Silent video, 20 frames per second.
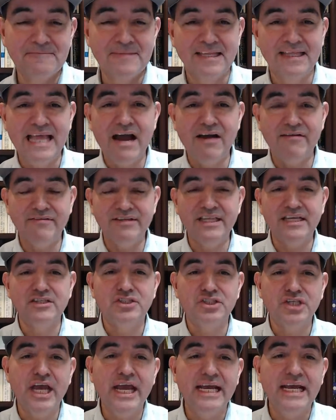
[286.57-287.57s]
Now everything
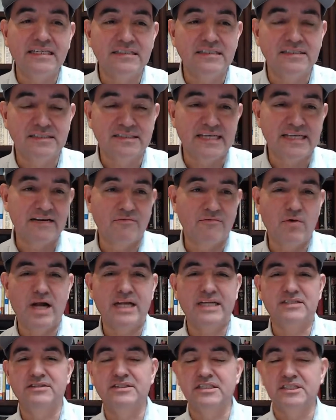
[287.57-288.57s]
changed. Instead of
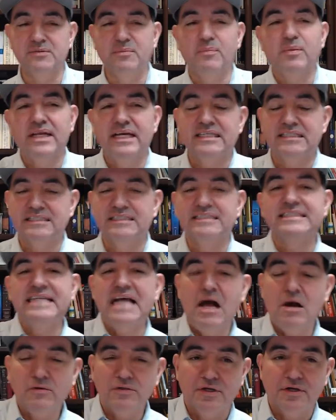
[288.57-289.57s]
wanting to just please and
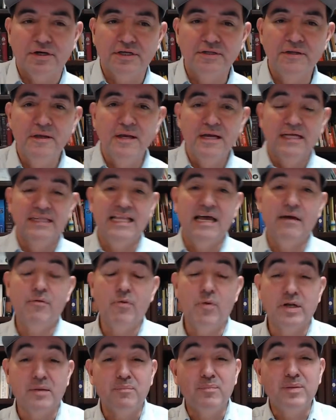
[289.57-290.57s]
sound good, now we
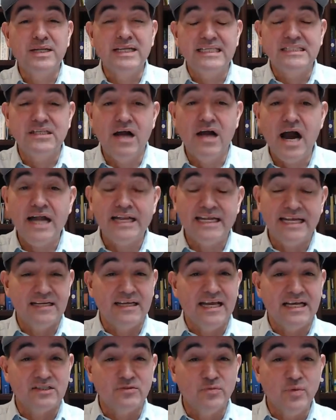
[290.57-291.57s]
want to please God and
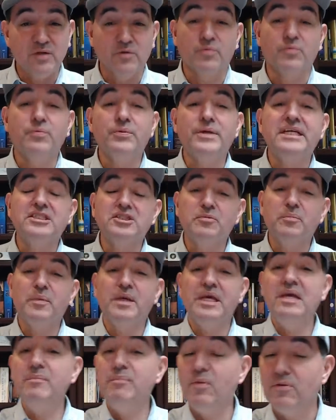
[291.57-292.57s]
guess what? Reach
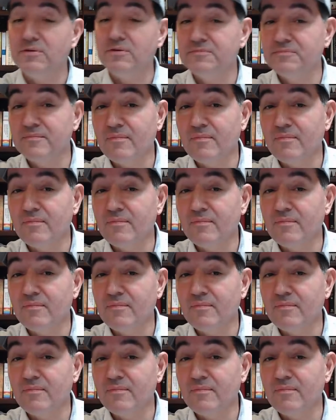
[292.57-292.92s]
people